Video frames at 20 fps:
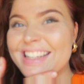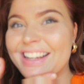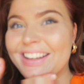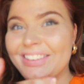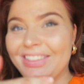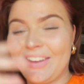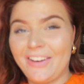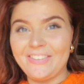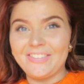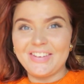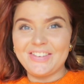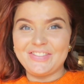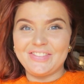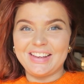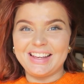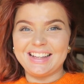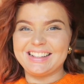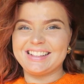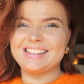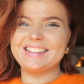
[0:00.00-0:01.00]
single
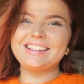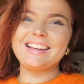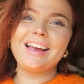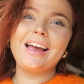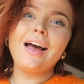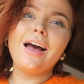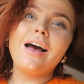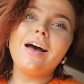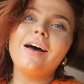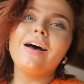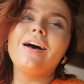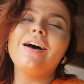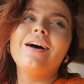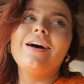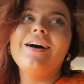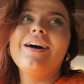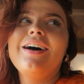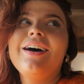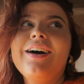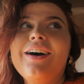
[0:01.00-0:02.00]
orifice.
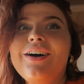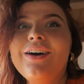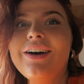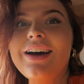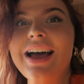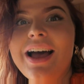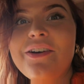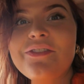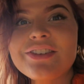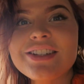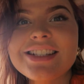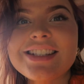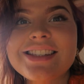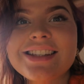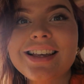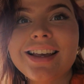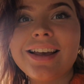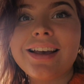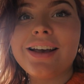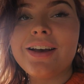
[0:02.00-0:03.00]
That
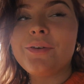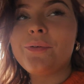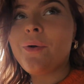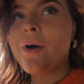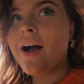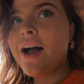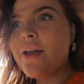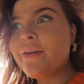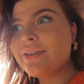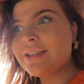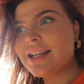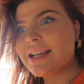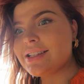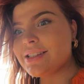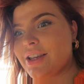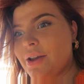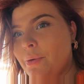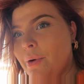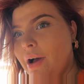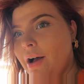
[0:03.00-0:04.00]
was, why is
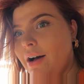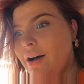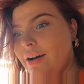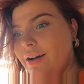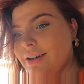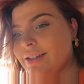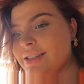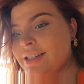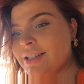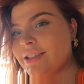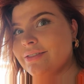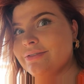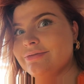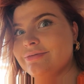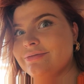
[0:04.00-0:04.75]
that so hard?